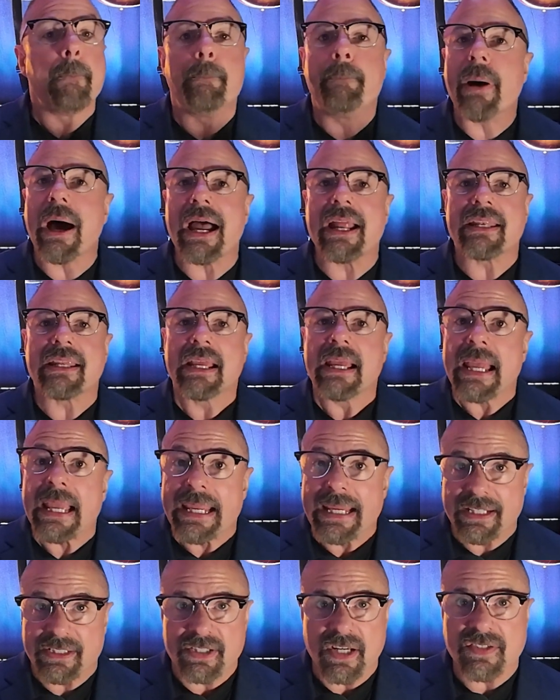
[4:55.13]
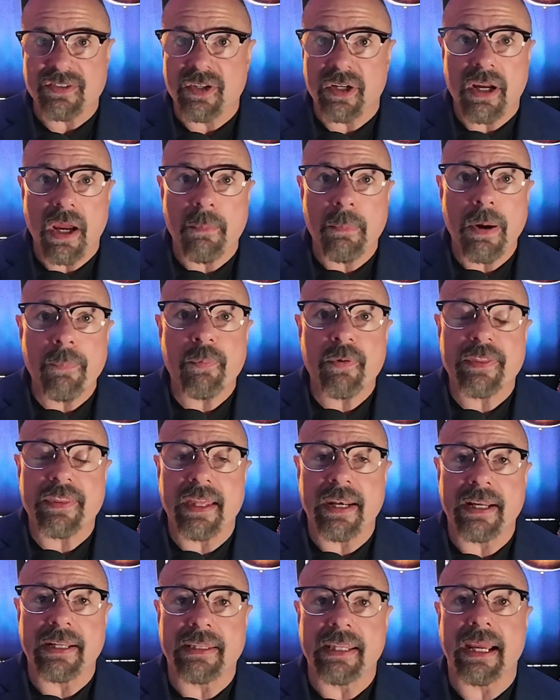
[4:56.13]
But he doesn't come up with
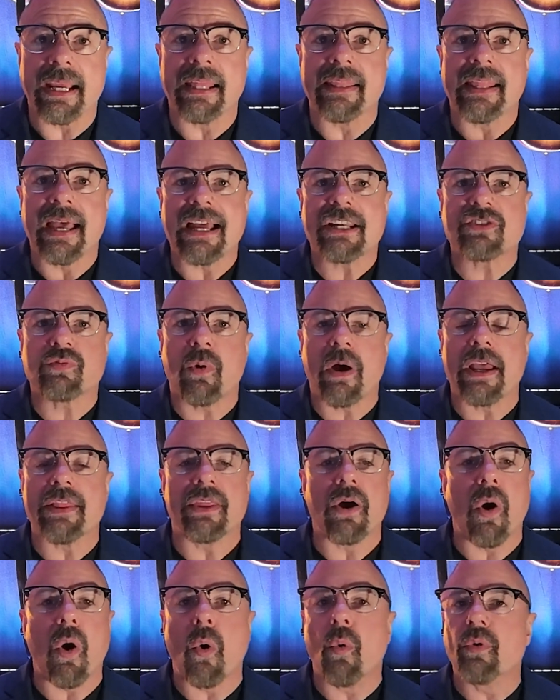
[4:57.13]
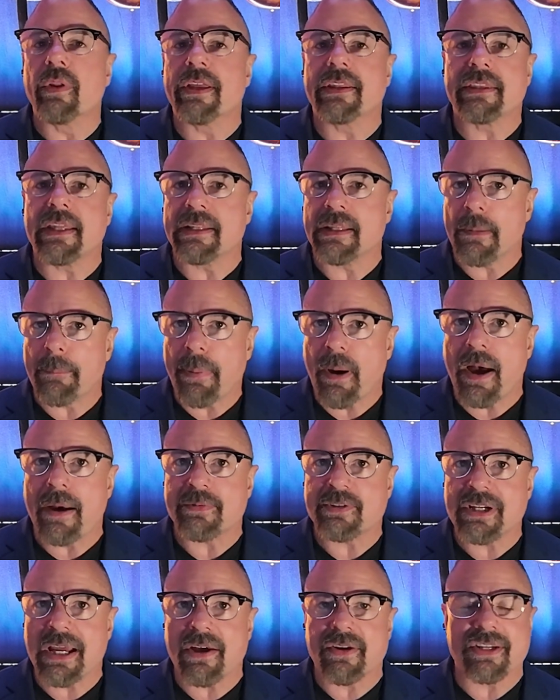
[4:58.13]
anything. And that's why the only thing that
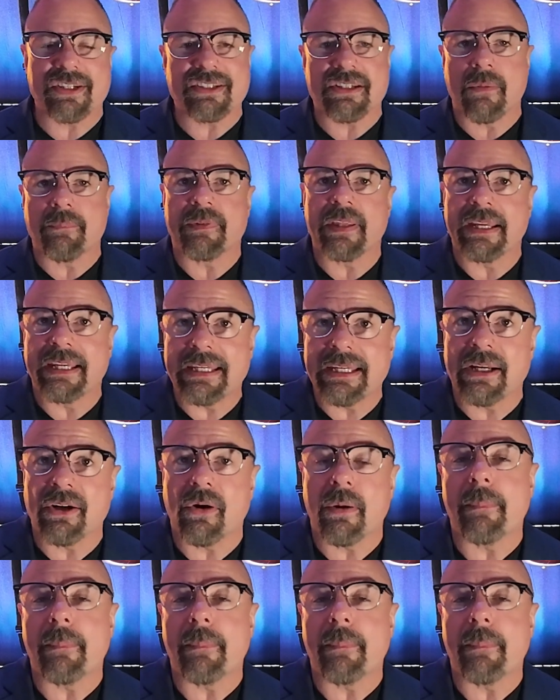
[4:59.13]
pops out is something here